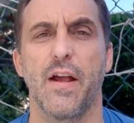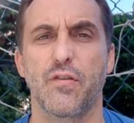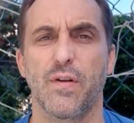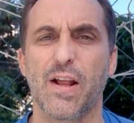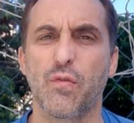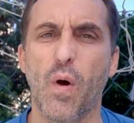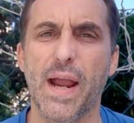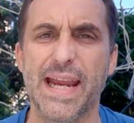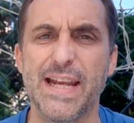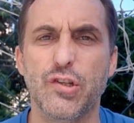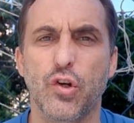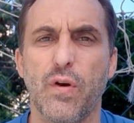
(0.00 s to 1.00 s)
And so that's why
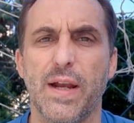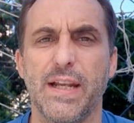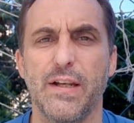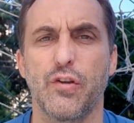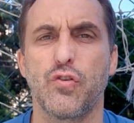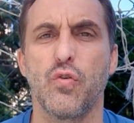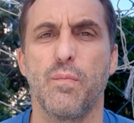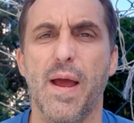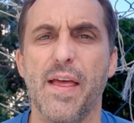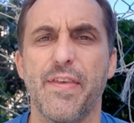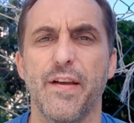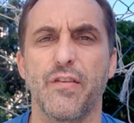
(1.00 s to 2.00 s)
integrating the two
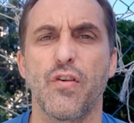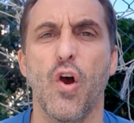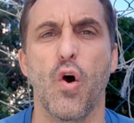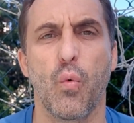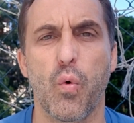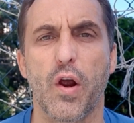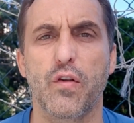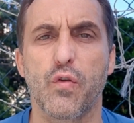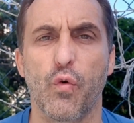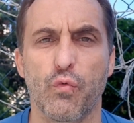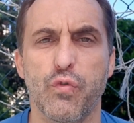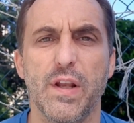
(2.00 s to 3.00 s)
methods works
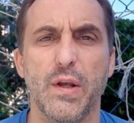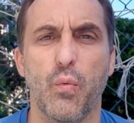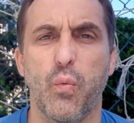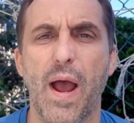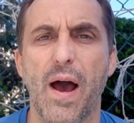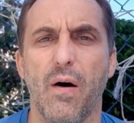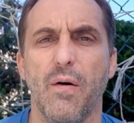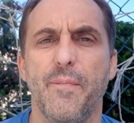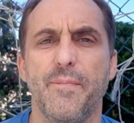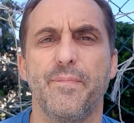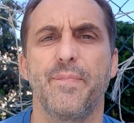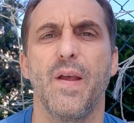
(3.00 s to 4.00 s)
really well.
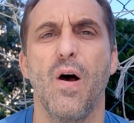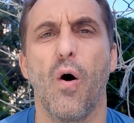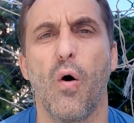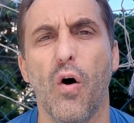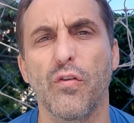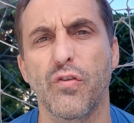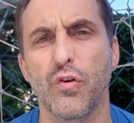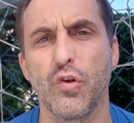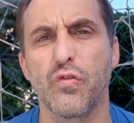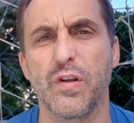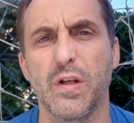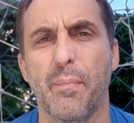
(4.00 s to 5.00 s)
Also,
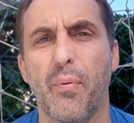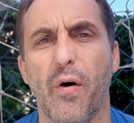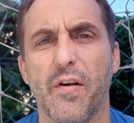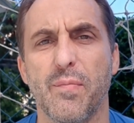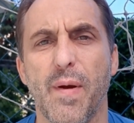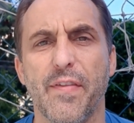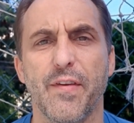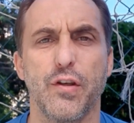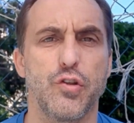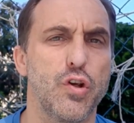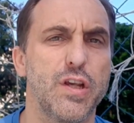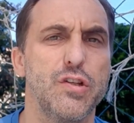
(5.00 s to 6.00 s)
using the pause method,
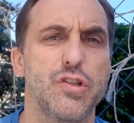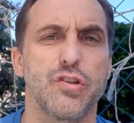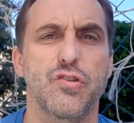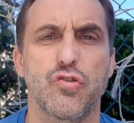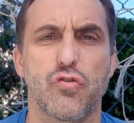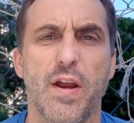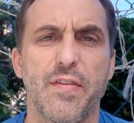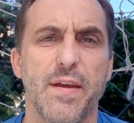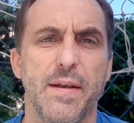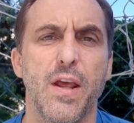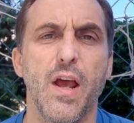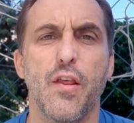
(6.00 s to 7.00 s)
you can just
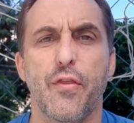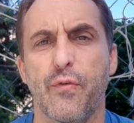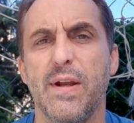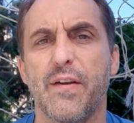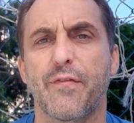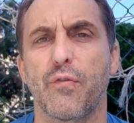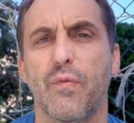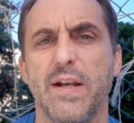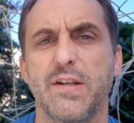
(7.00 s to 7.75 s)
strengthen 3 different